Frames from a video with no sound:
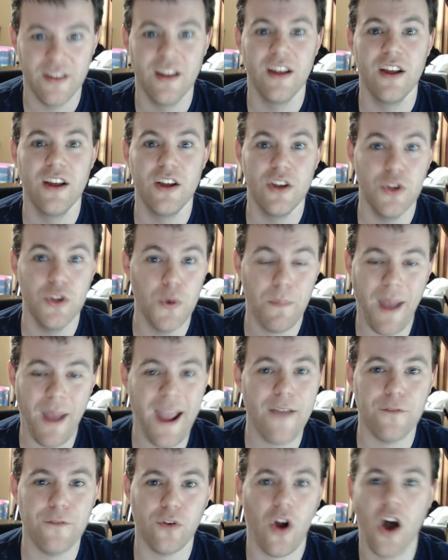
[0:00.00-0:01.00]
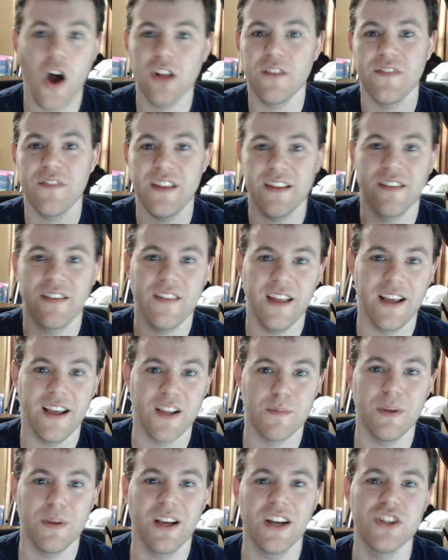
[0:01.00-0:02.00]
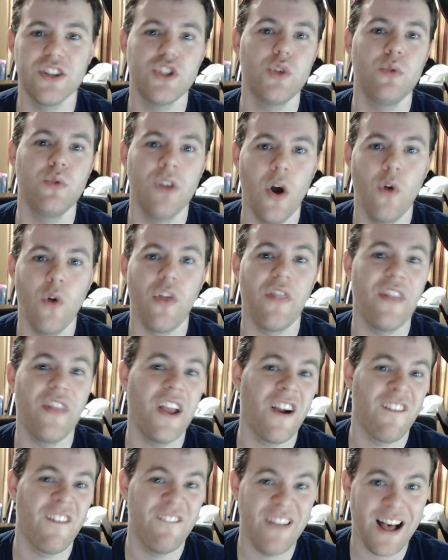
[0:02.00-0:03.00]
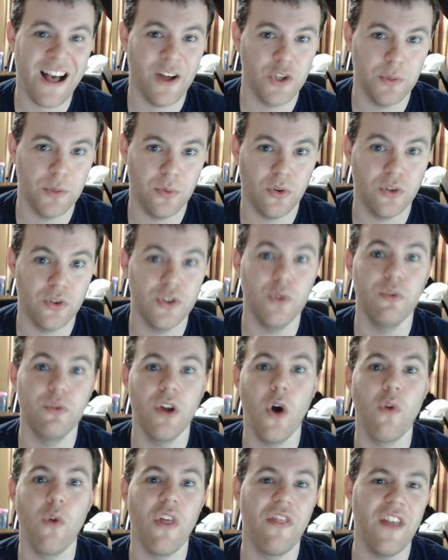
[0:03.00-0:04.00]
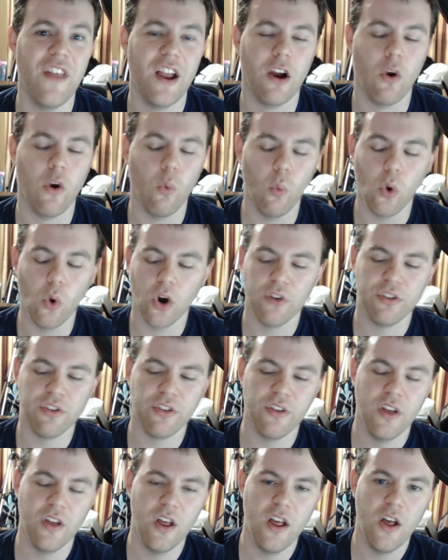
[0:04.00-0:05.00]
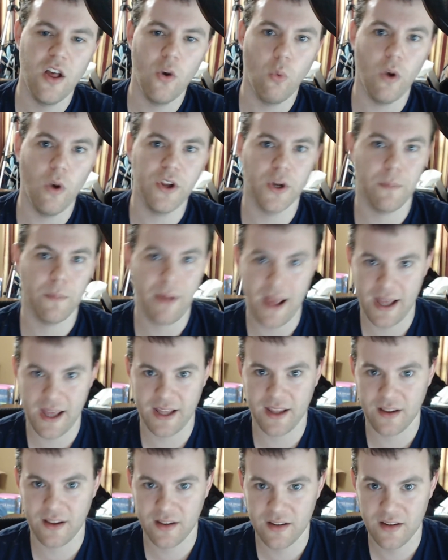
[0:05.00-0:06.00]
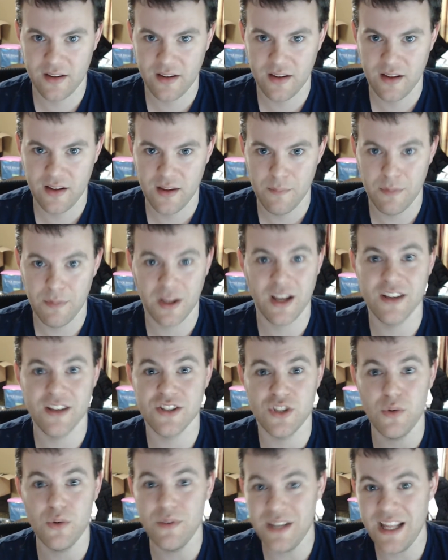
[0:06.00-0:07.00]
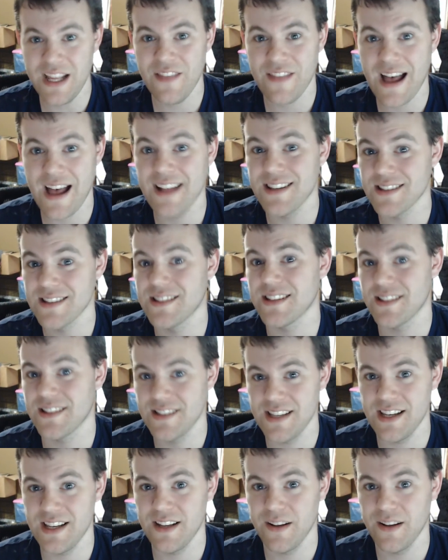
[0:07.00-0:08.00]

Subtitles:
You pay for all of these things because you know that they are valuable. You know that they are worth what you're paying because you need that to succeed.